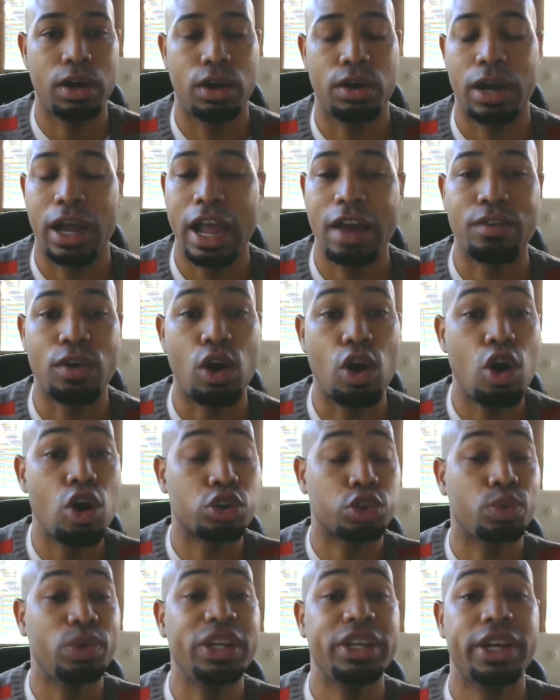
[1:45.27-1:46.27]
Oh, have
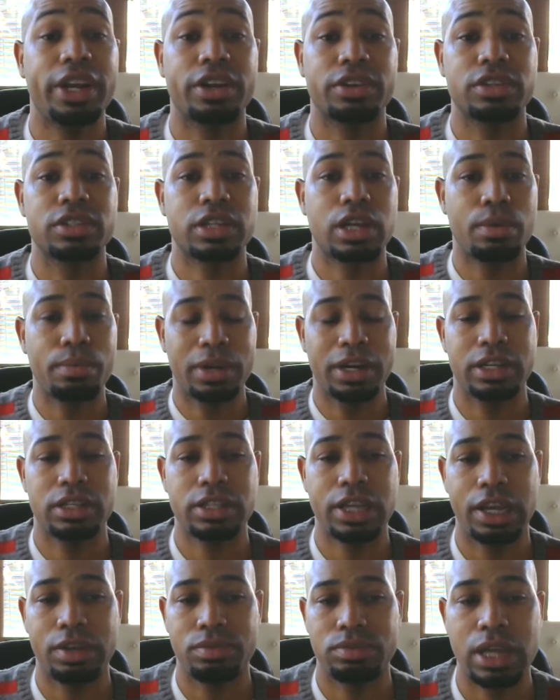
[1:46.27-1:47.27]
all three characters come on at the
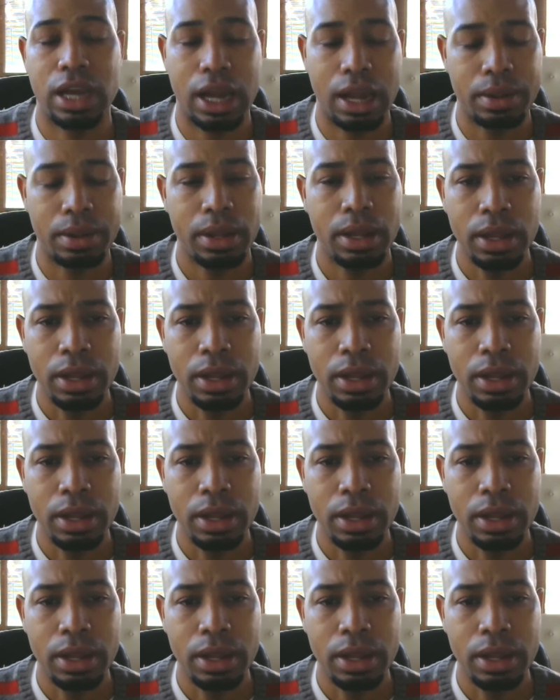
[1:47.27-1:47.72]
same time.